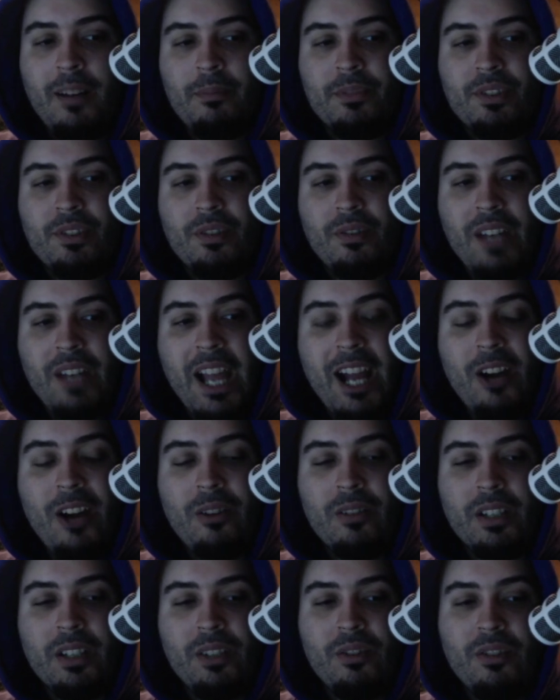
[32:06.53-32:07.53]
So
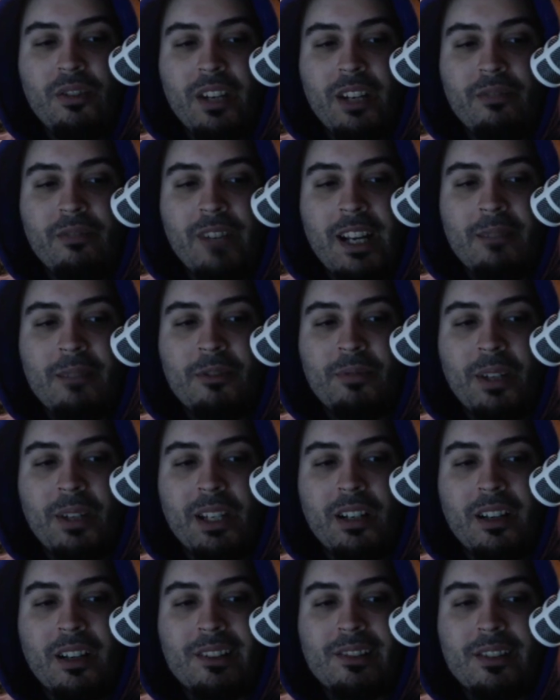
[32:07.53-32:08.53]
now you create a random spell
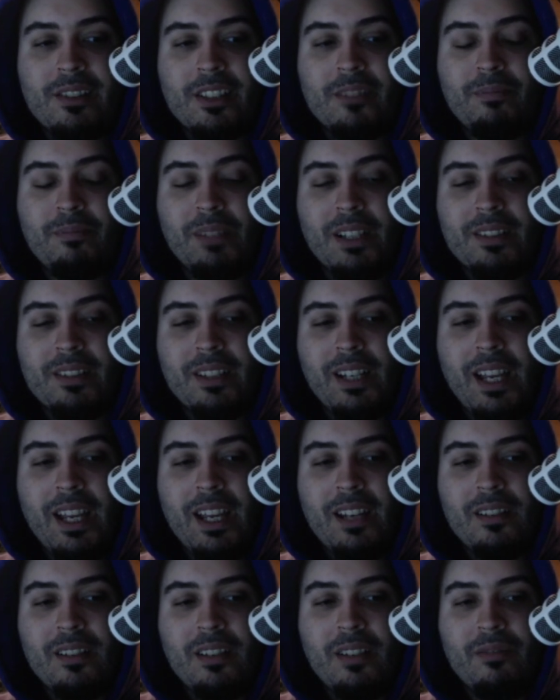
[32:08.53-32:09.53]
that costs 6+ in
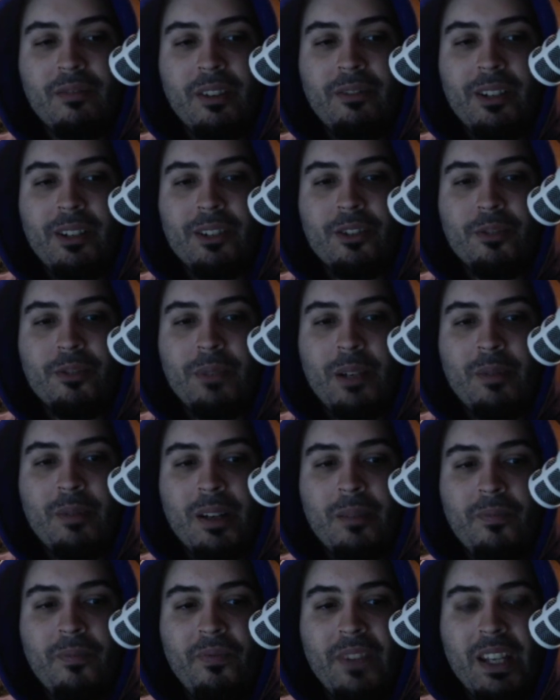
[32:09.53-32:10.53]
hand and refill your spell
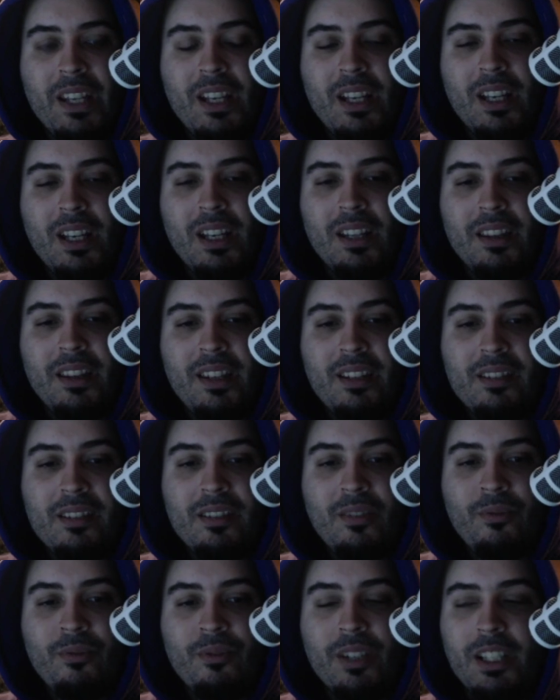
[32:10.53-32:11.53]
mana. This is
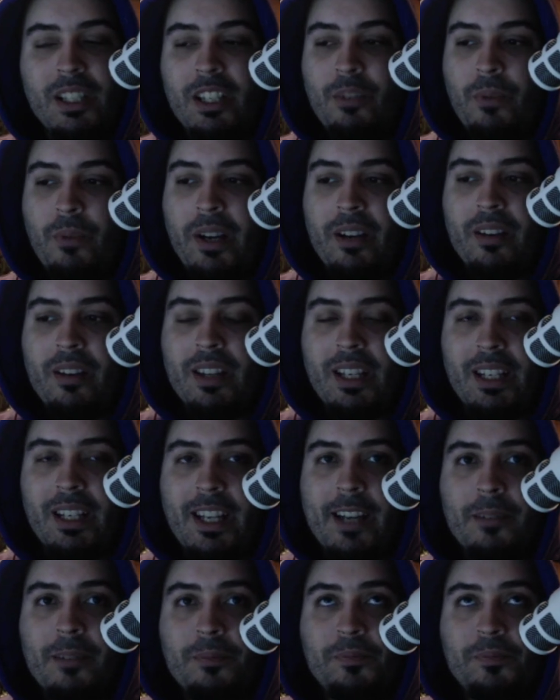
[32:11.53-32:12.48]
a really weird thing now.